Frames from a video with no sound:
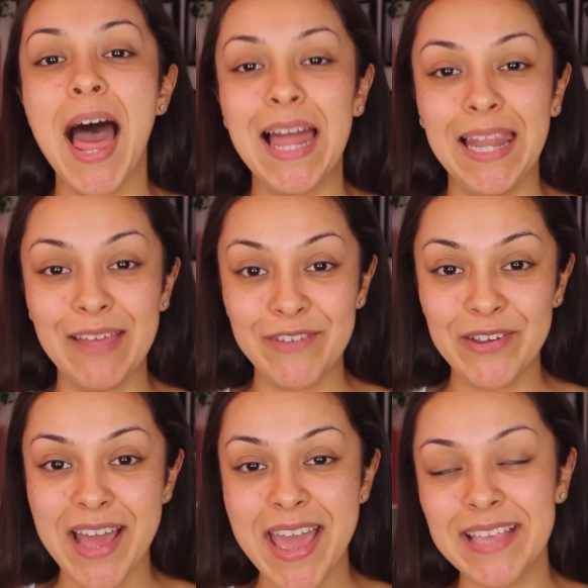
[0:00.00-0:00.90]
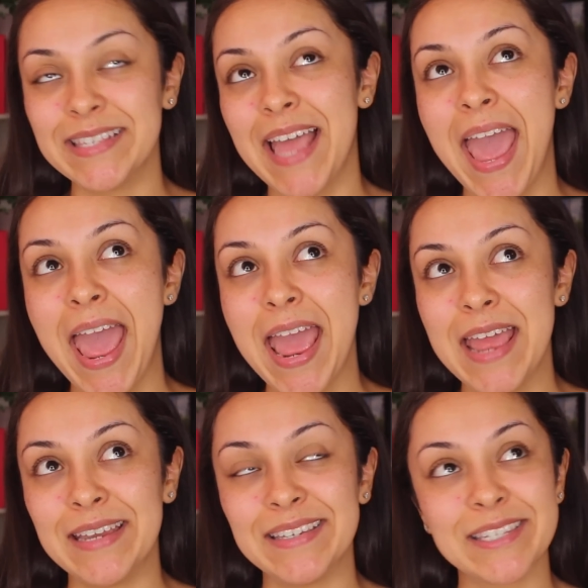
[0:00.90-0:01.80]
I love you guys
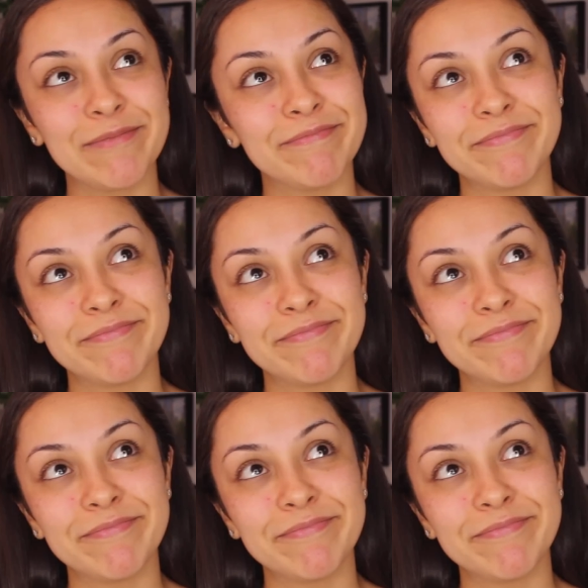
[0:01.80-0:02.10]
and